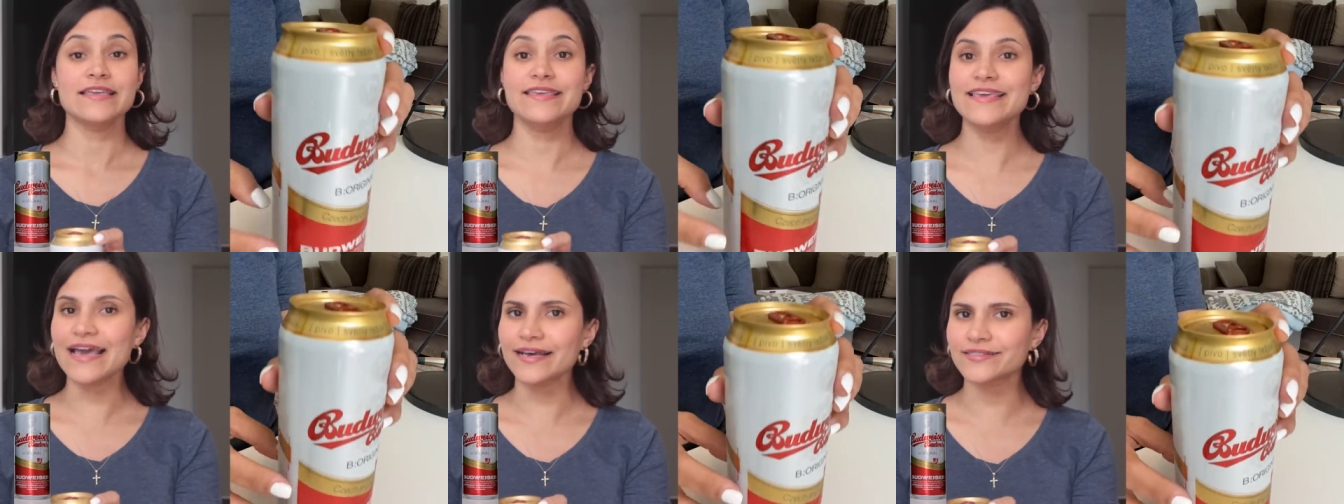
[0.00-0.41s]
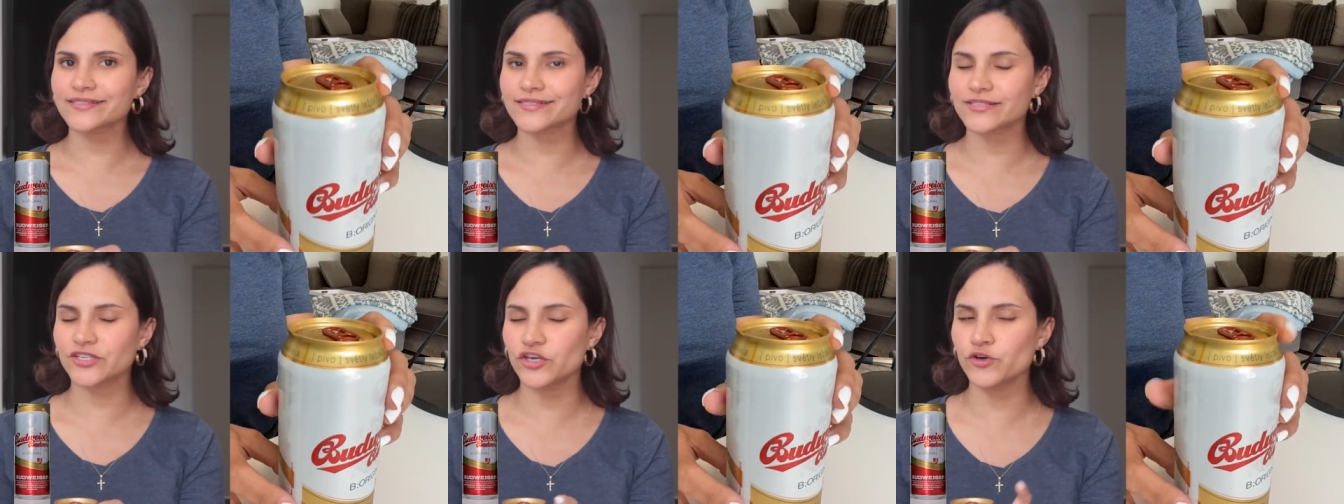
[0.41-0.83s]

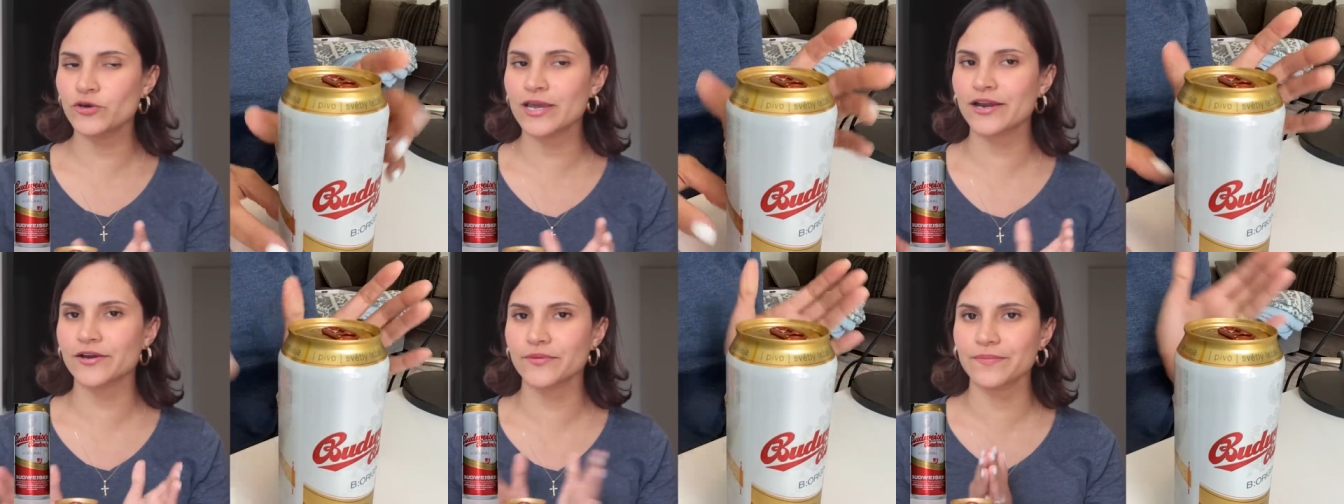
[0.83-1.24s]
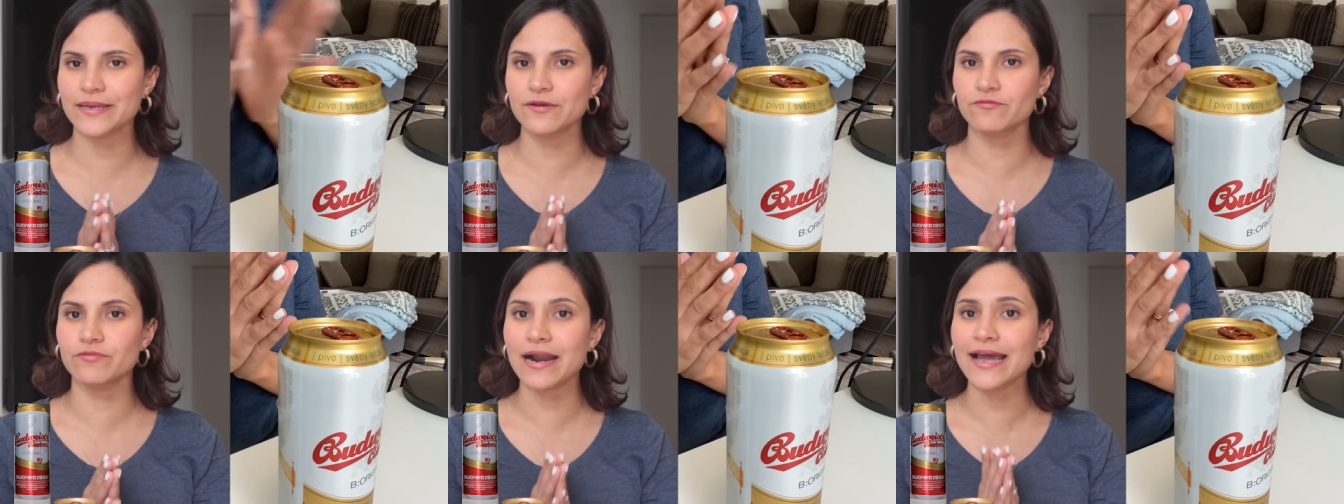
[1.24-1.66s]
Yes, you heard
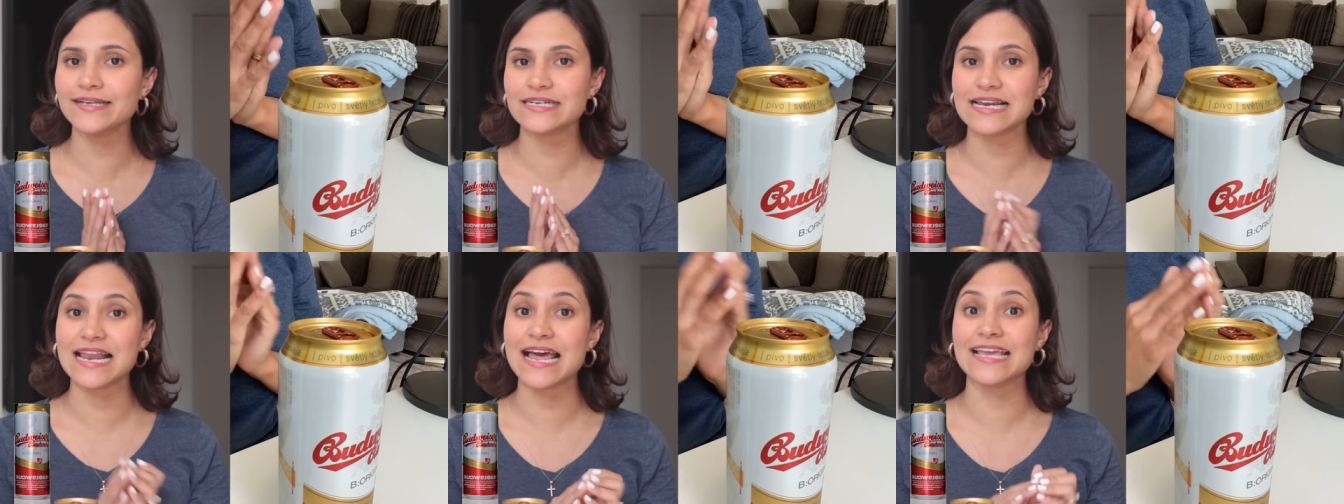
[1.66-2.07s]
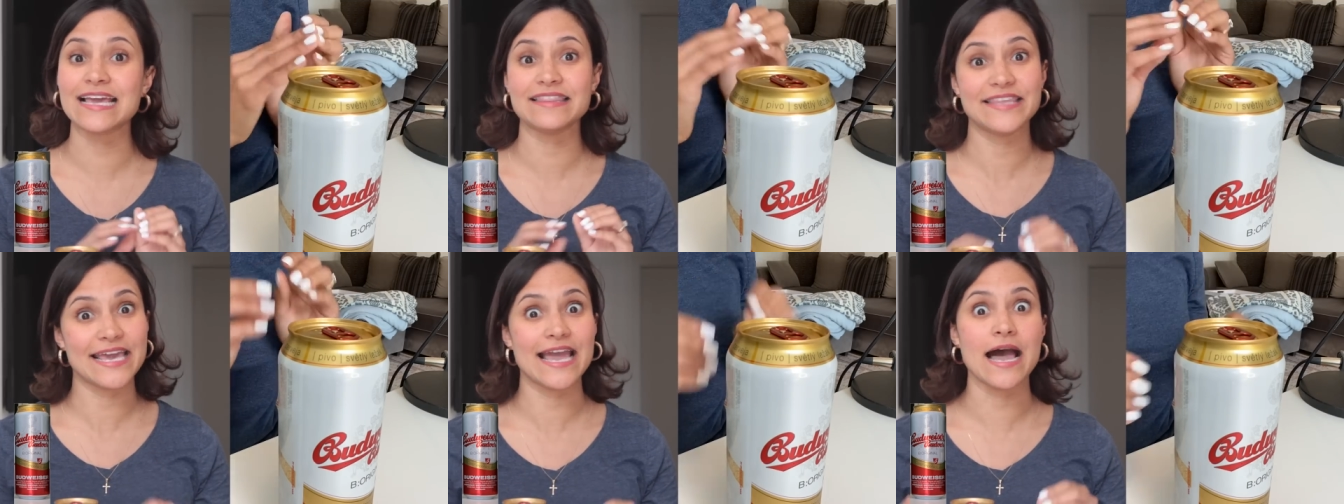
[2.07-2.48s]
me right,
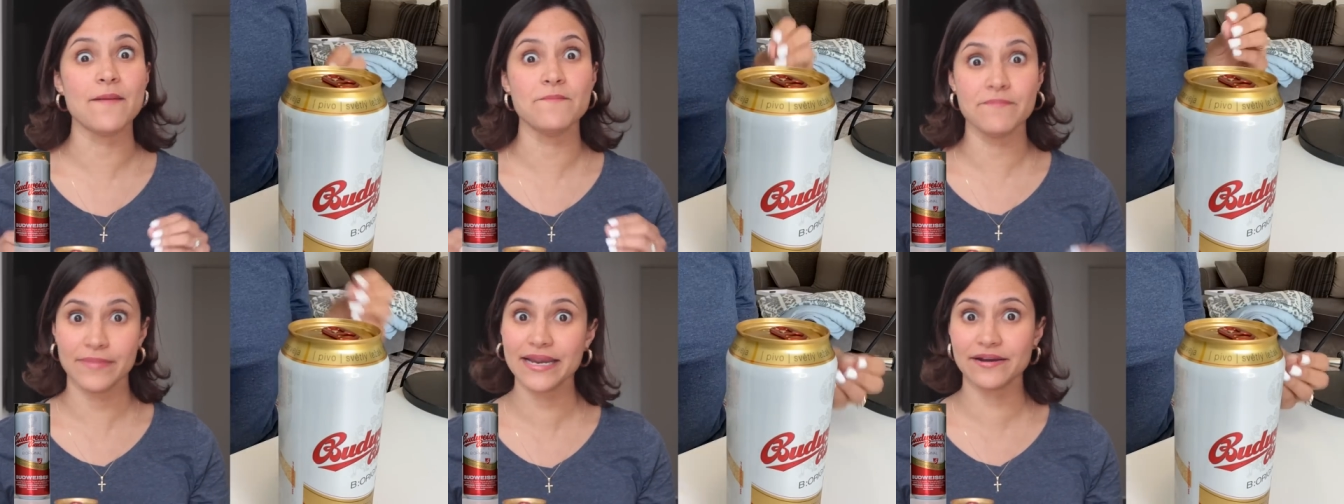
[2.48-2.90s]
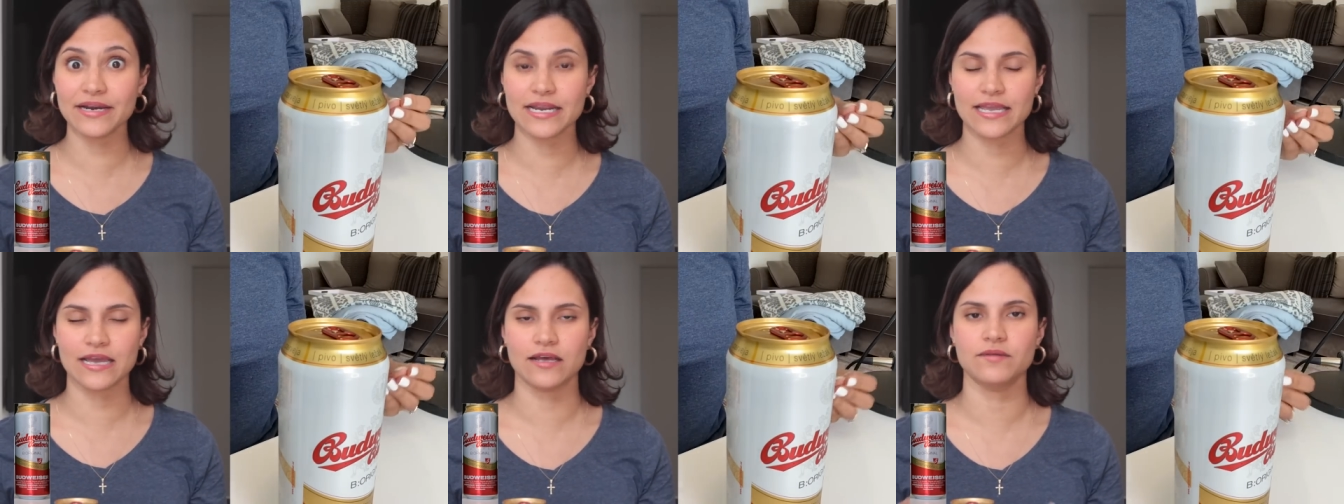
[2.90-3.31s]
like the
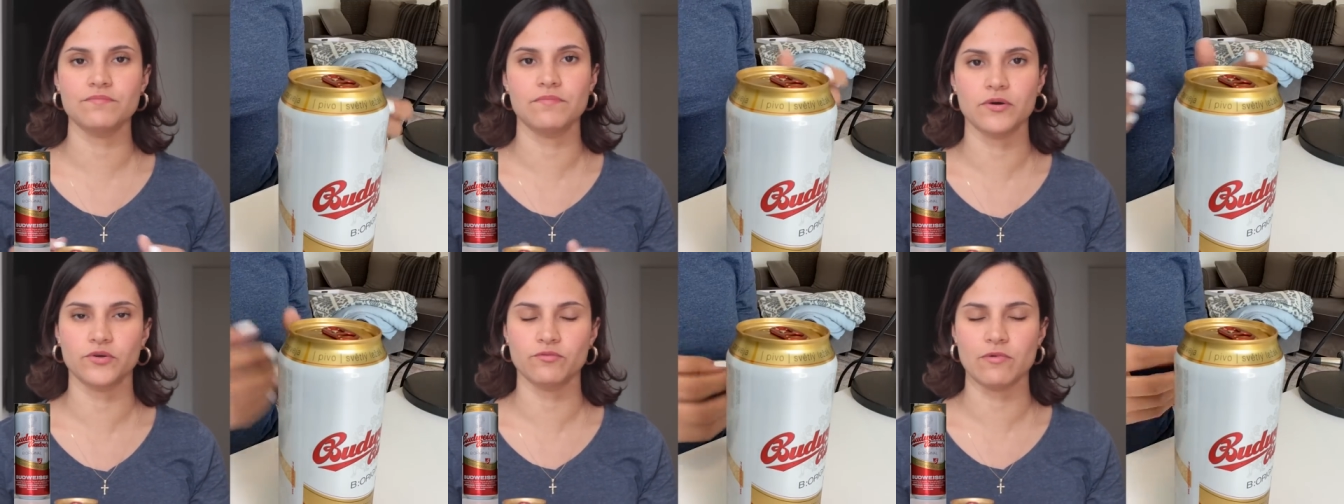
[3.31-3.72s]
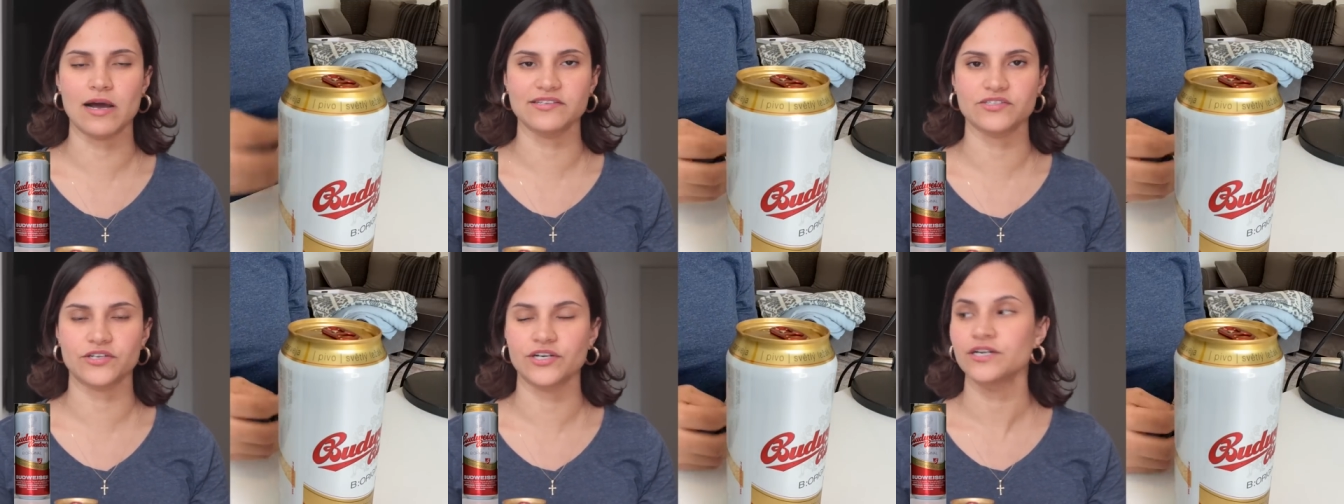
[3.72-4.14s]
American
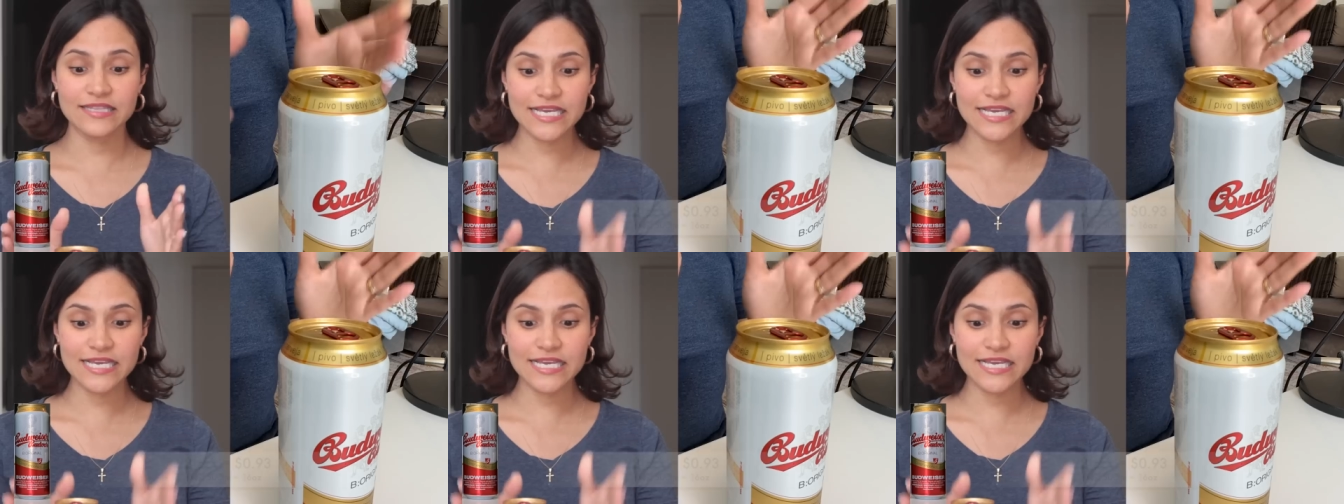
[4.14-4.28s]
Budweiser.